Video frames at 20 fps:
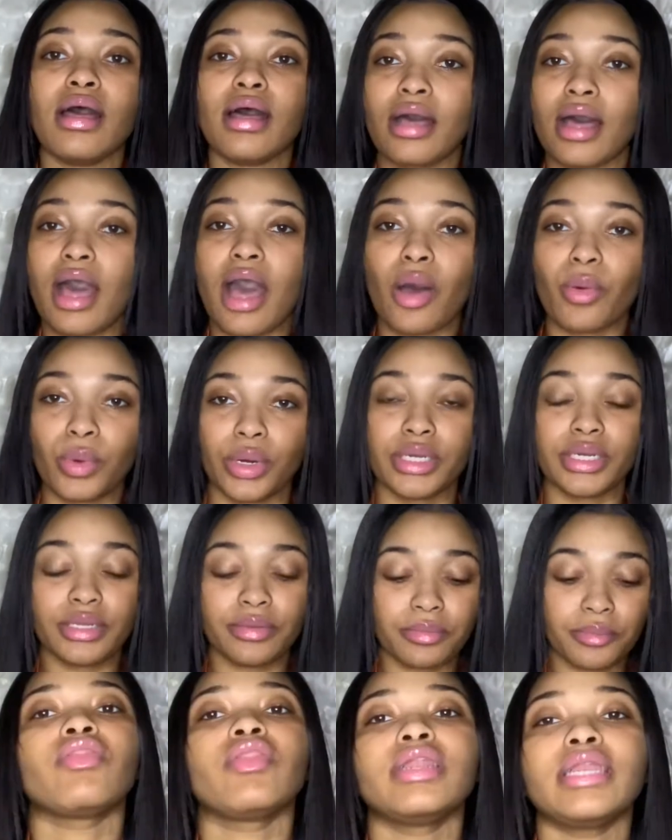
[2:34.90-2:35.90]
I want it.
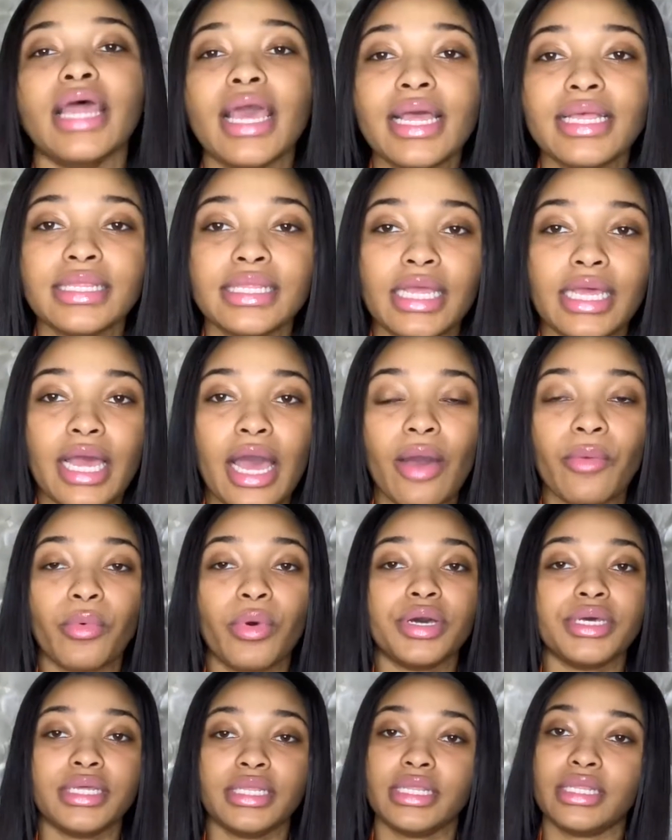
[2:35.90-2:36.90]
The next thing I
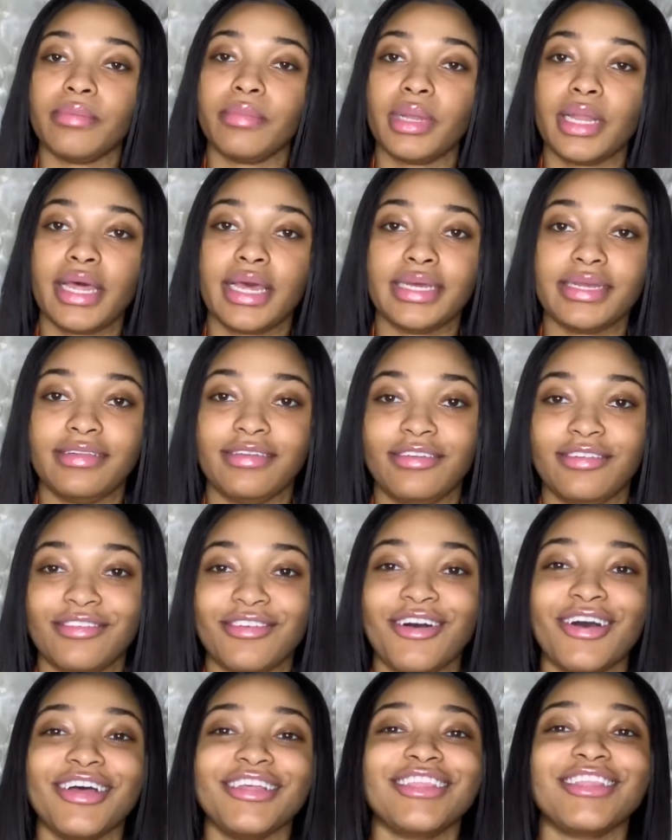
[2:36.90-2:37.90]
want is some lashes,
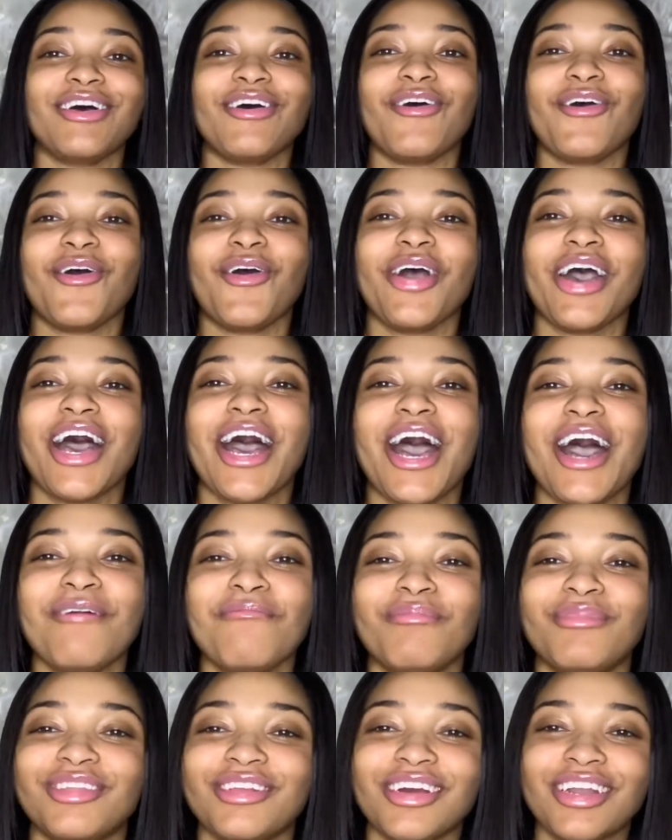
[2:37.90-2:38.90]
y'all. So
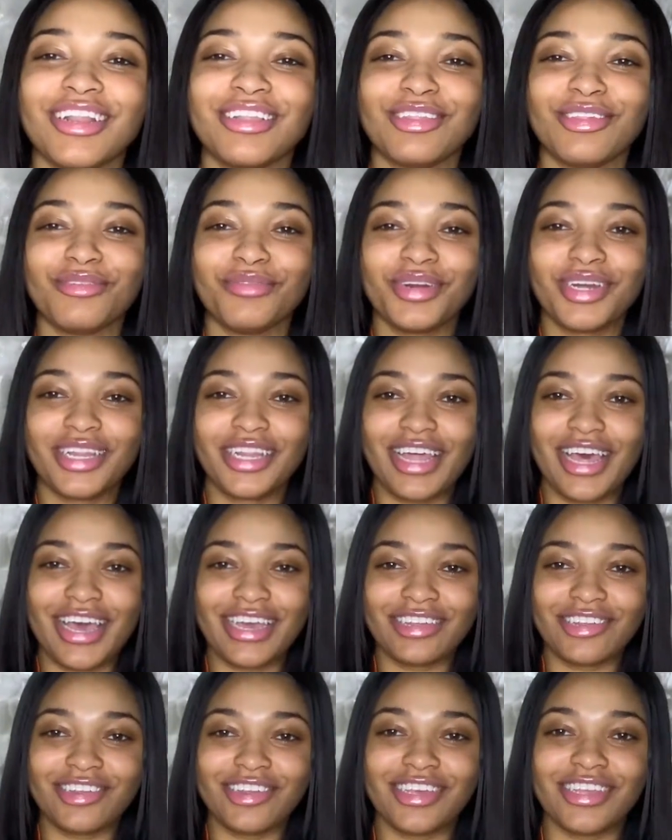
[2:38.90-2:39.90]
I'm starting to wear
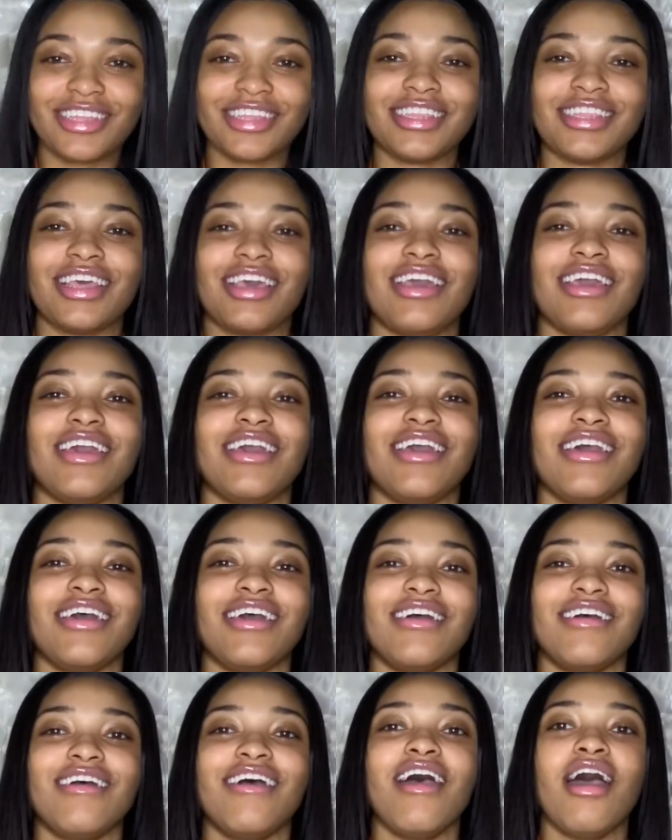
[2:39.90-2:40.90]
lashes,
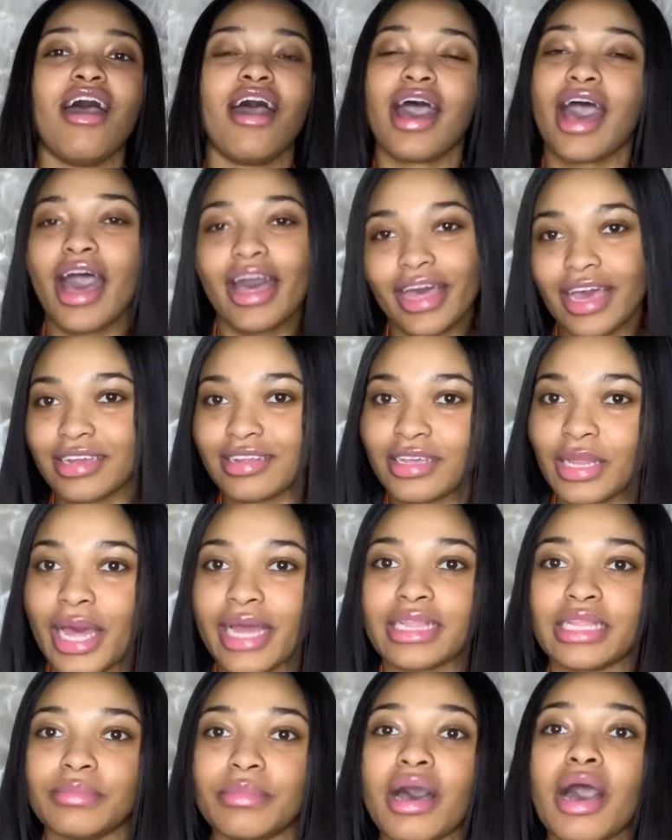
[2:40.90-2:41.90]
and I actually
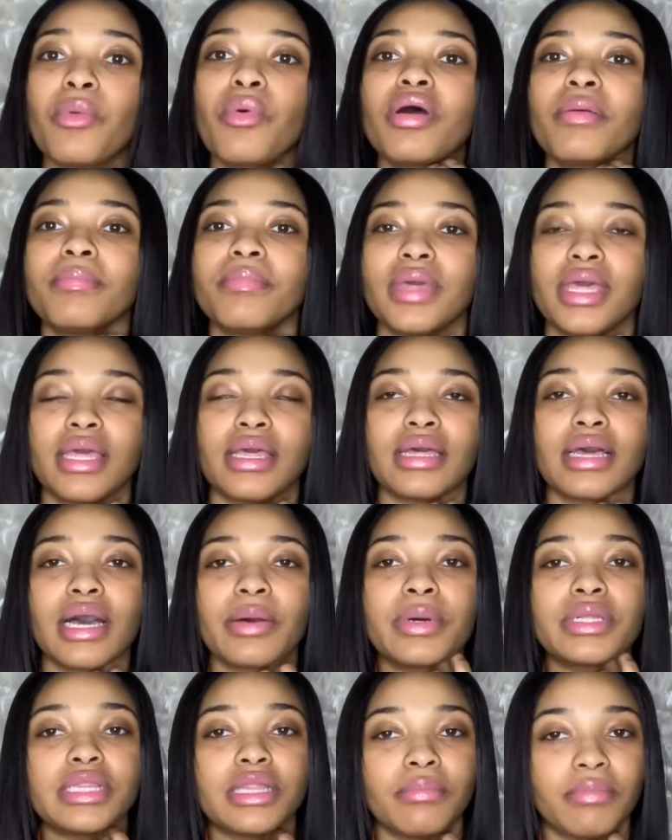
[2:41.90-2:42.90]
like them. I want mink. I
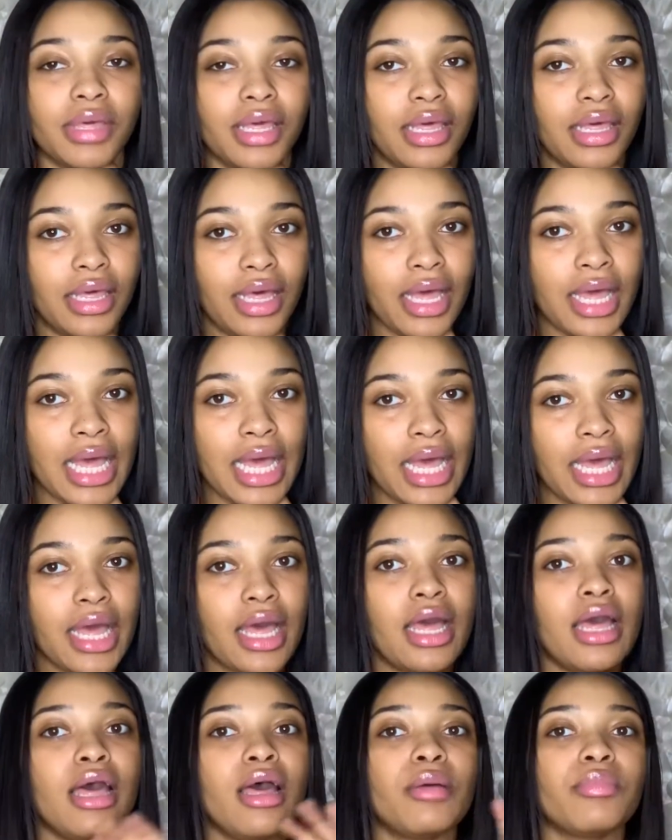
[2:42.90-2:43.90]
want the mink kind,
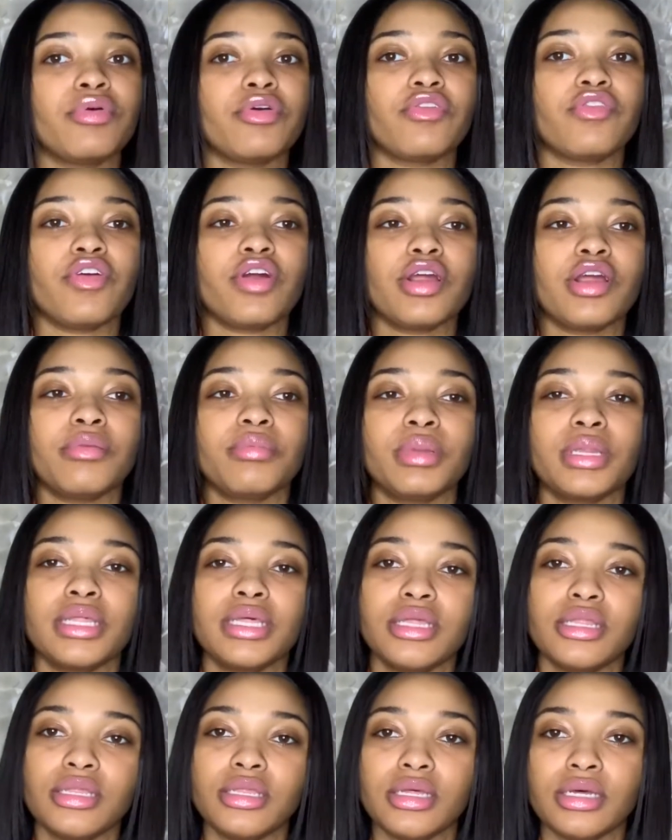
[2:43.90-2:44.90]

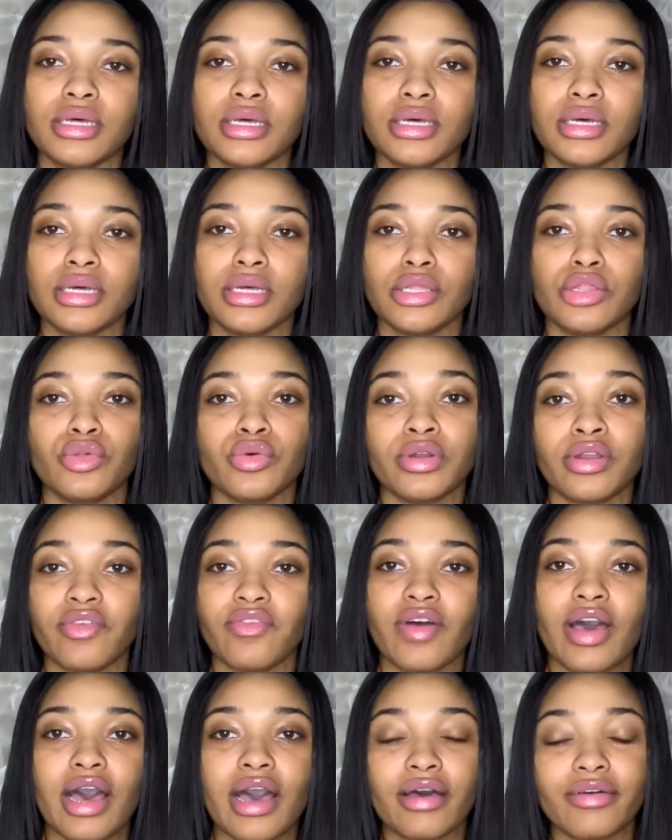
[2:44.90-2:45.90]
preferably
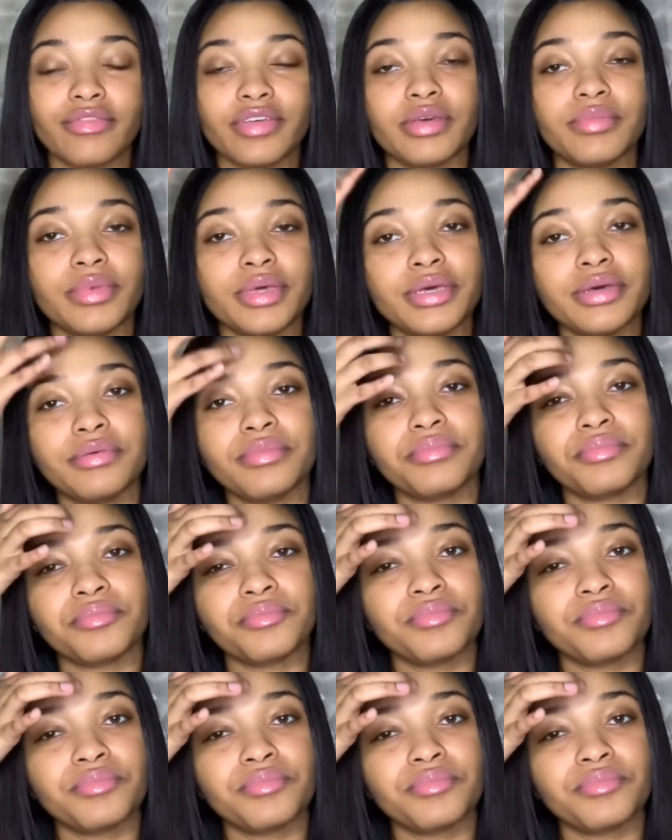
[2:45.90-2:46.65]
25mm,